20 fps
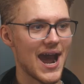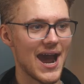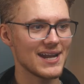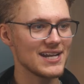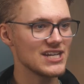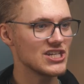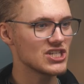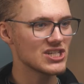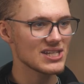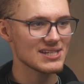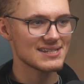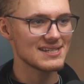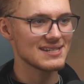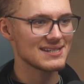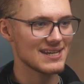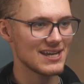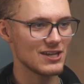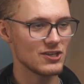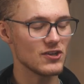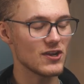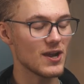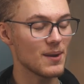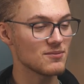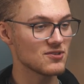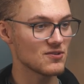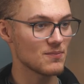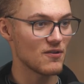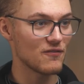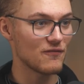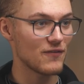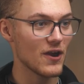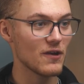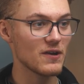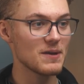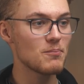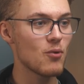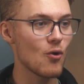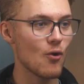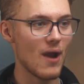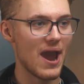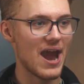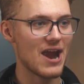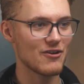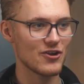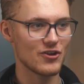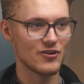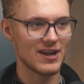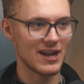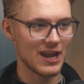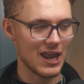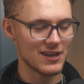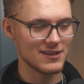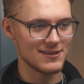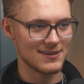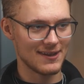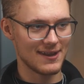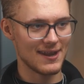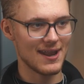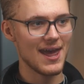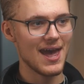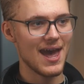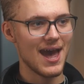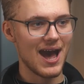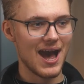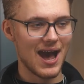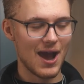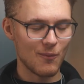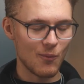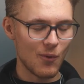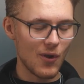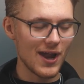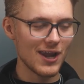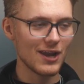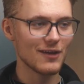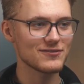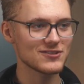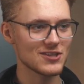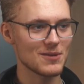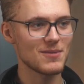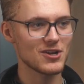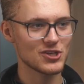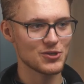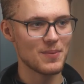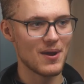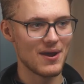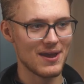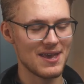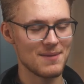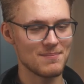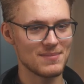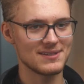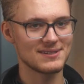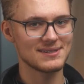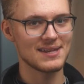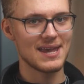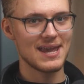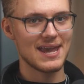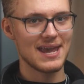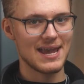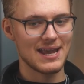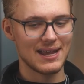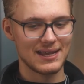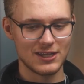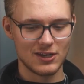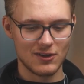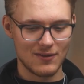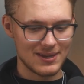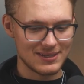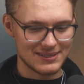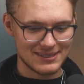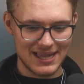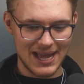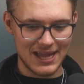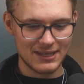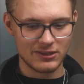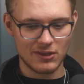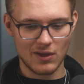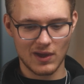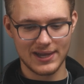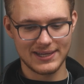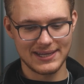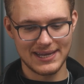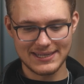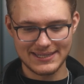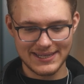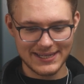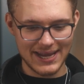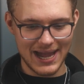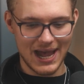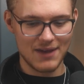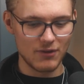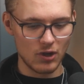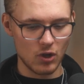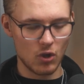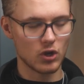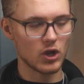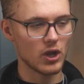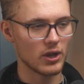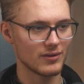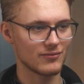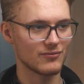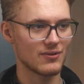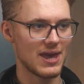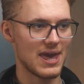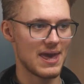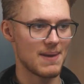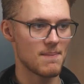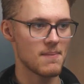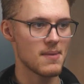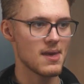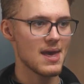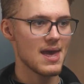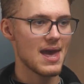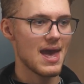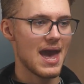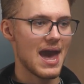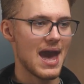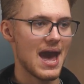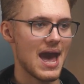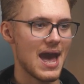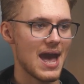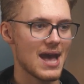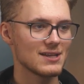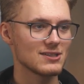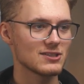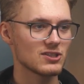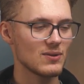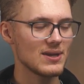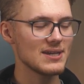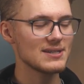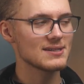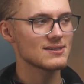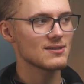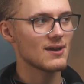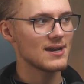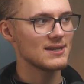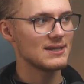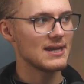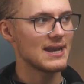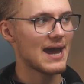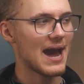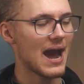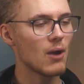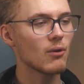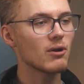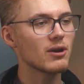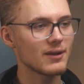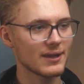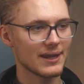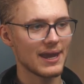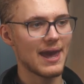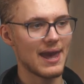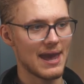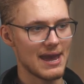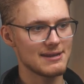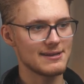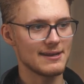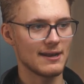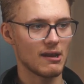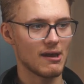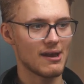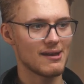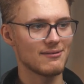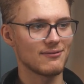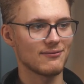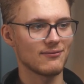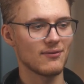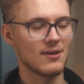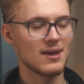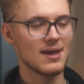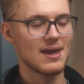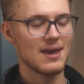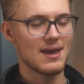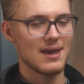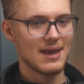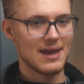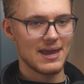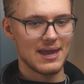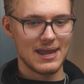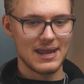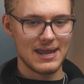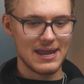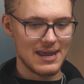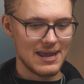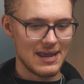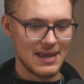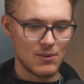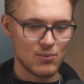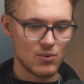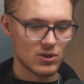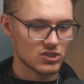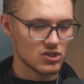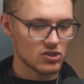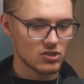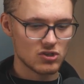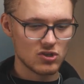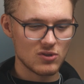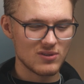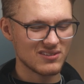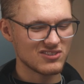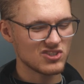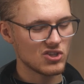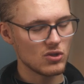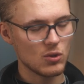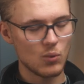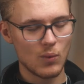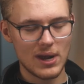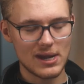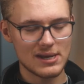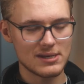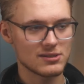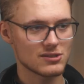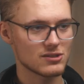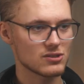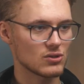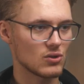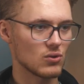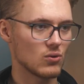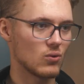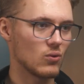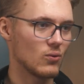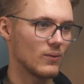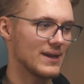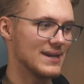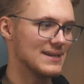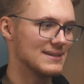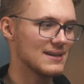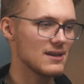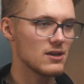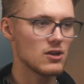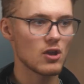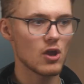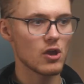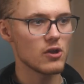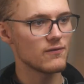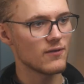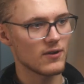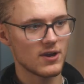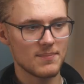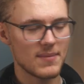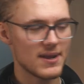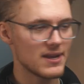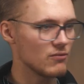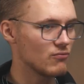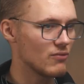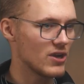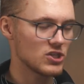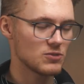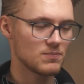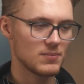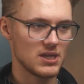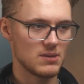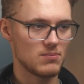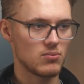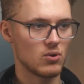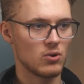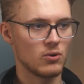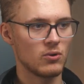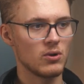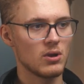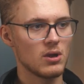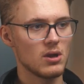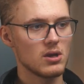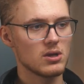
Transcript: And he's just this kid who comes from a very poor area in London. And what I love so much about him is, his dad died. He didn't have a lot going for him. So he decided, how can I get ahead in life? He wasn't doing too well in school. He didn't know very many rich people.